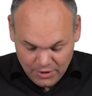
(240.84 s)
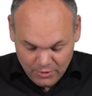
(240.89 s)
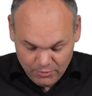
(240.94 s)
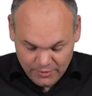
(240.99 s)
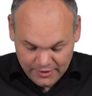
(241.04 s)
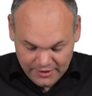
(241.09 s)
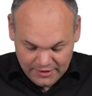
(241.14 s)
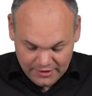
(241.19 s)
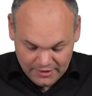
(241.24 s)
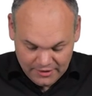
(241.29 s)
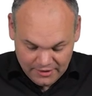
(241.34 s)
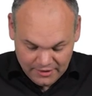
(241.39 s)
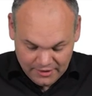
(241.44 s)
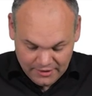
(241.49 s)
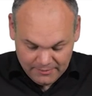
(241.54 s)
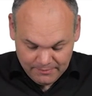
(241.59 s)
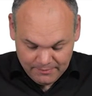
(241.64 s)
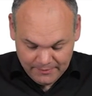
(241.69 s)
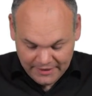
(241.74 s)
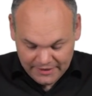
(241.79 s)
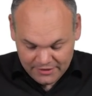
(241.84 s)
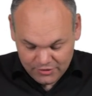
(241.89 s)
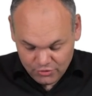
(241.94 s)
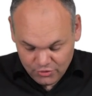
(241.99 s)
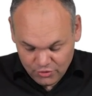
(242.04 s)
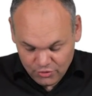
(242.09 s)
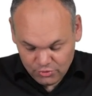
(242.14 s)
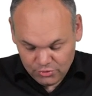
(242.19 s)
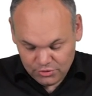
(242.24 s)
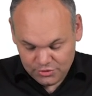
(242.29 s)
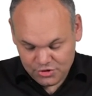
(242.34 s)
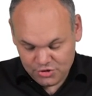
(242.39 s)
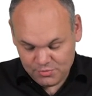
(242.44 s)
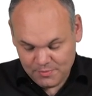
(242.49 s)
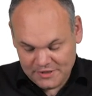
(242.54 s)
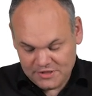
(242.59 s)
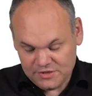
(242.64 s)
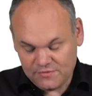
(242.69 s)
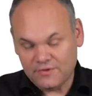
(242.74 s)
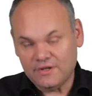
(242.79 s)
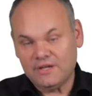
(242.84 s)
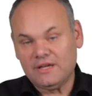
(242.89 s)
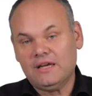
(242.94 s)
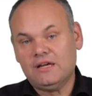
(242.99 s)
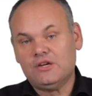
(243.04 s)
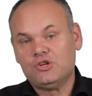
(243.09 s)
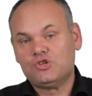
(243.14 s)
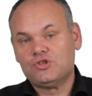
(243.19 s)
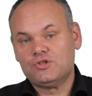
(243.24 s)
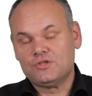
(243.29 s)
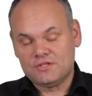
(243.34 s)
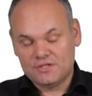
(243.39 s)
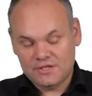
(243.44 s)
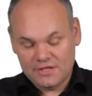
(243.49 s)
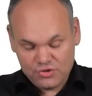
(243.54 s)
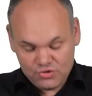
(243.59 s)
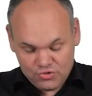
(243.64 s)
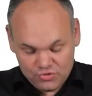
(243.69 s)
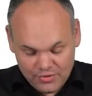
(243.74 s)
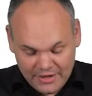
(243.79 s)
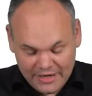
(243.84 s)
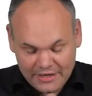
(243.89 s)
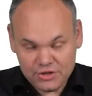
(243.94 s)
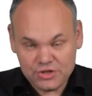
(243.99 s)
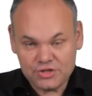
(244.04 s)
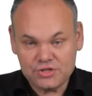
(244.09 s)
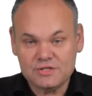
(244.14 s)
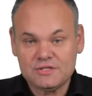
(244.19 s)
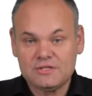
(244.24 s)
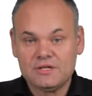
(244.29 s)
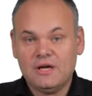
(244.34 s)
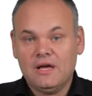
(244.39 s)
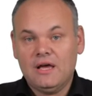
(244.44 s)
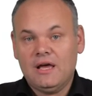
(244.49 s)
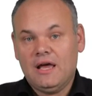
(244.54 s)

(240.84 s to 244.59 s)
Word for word: We made rules, specifications, instructions,